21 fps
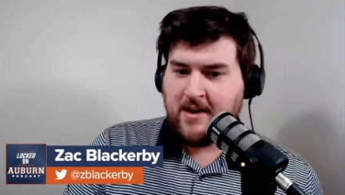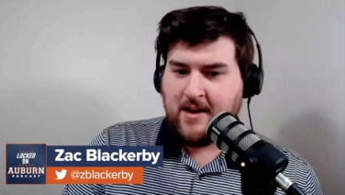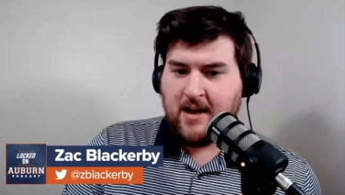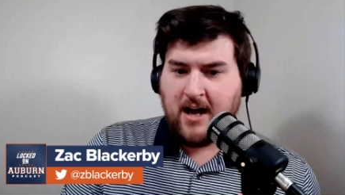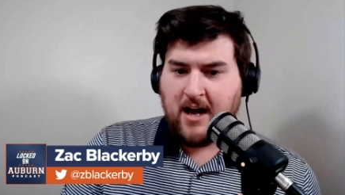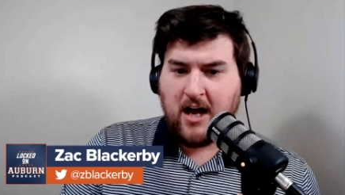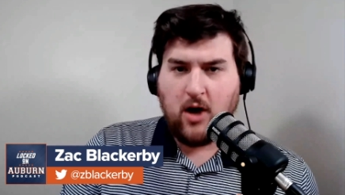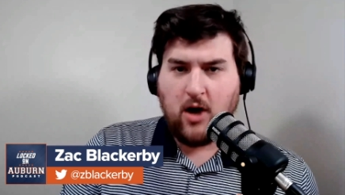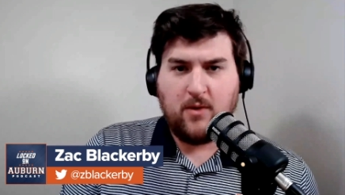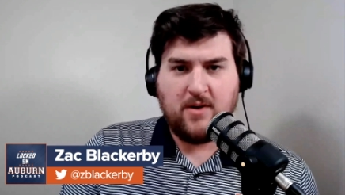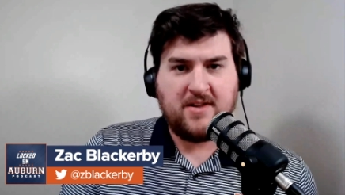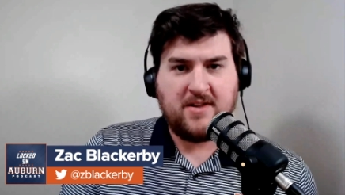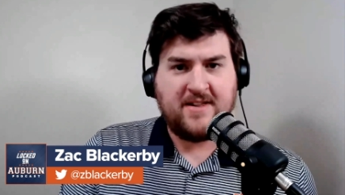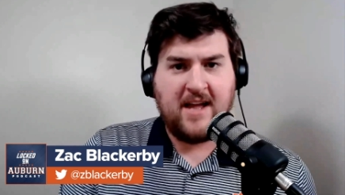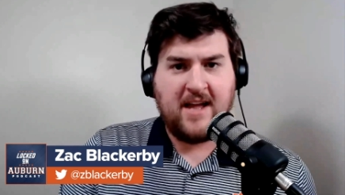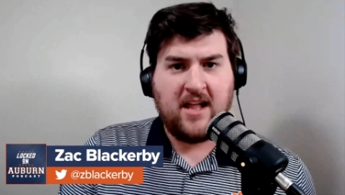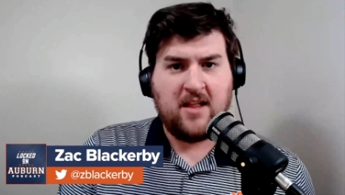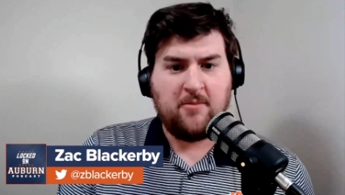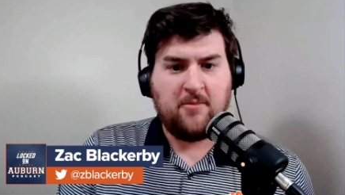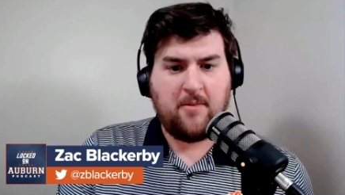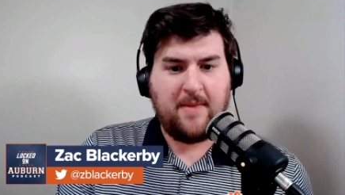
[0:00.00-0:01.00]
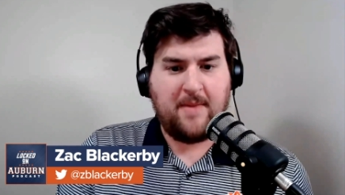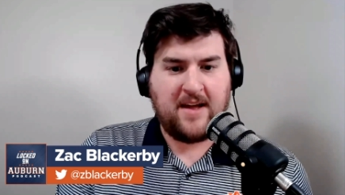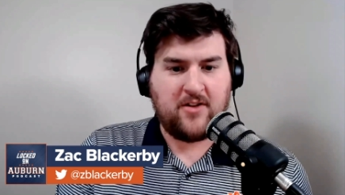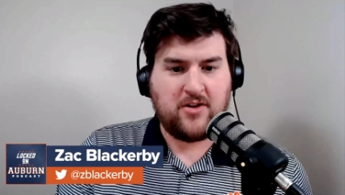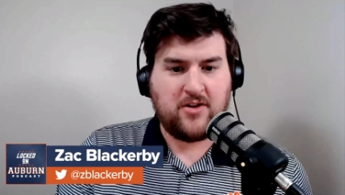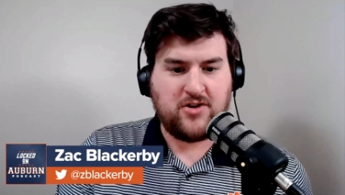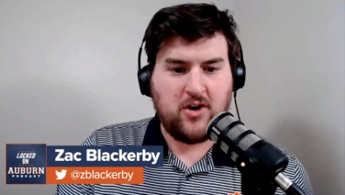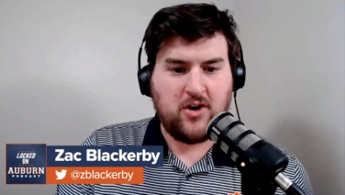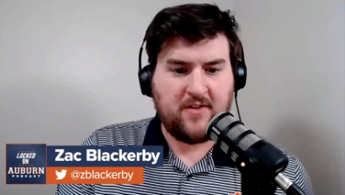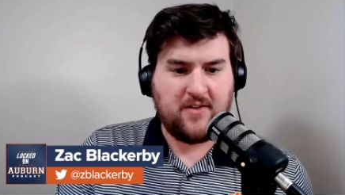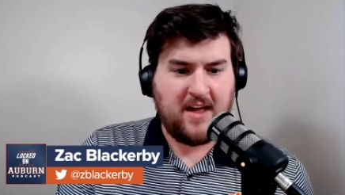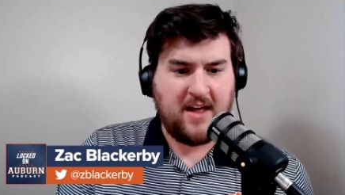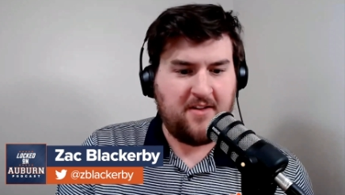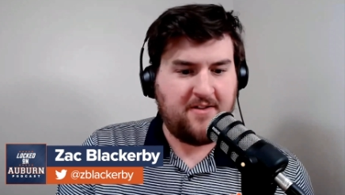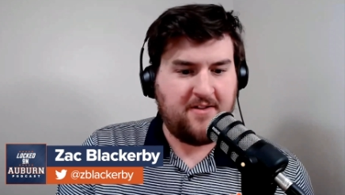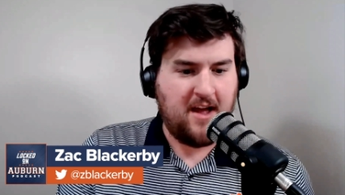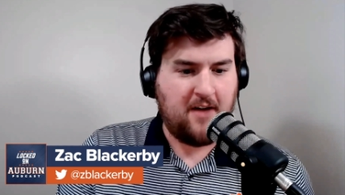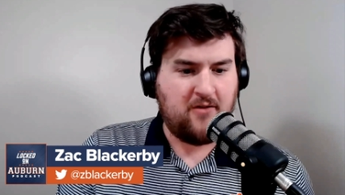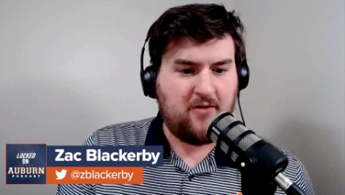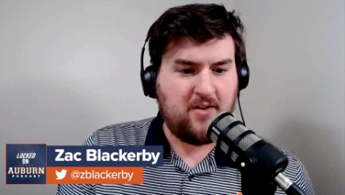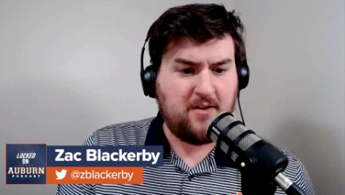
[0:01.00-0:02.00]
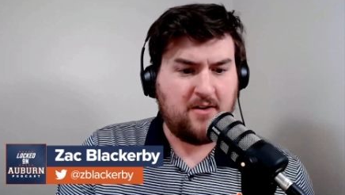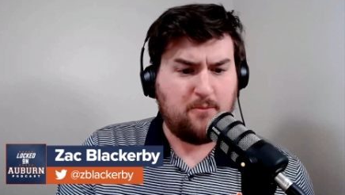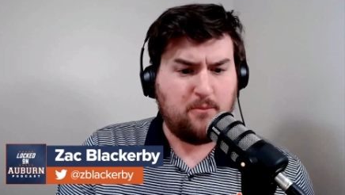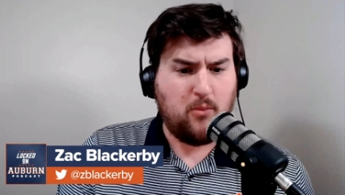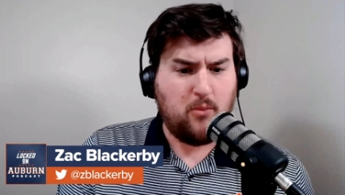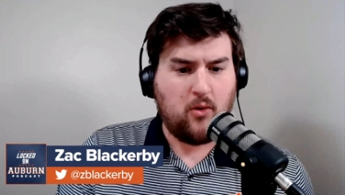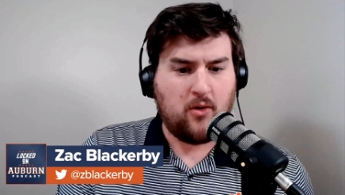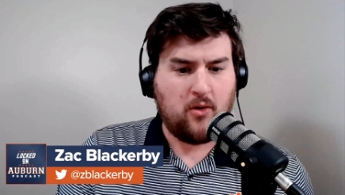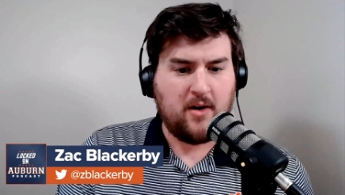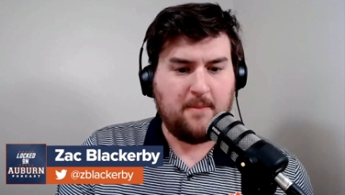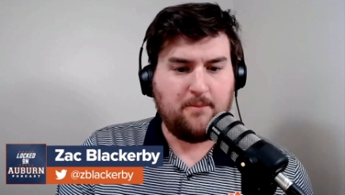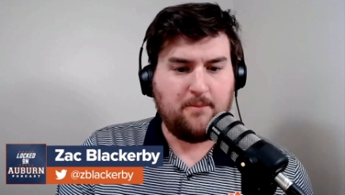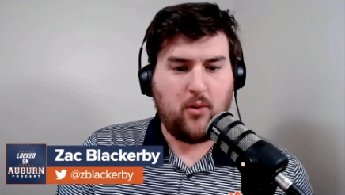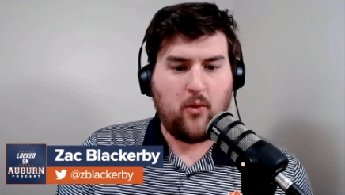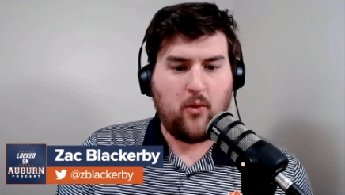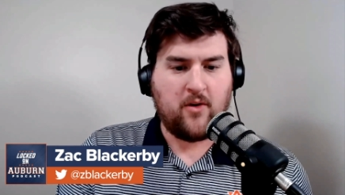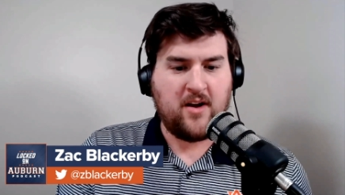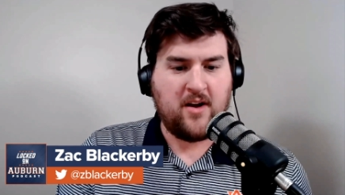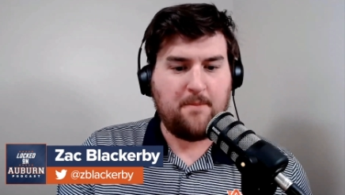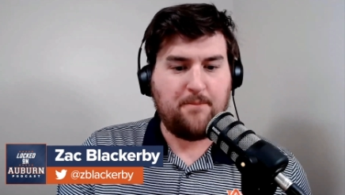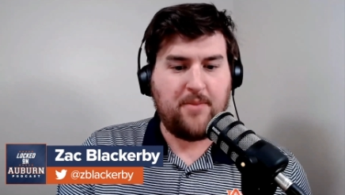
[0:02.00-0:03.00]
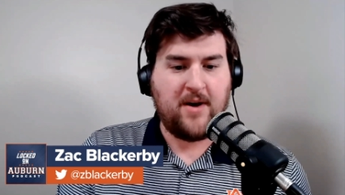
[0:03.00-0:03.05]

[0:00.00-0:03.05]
I always tell them and make the joke that is definitely more important.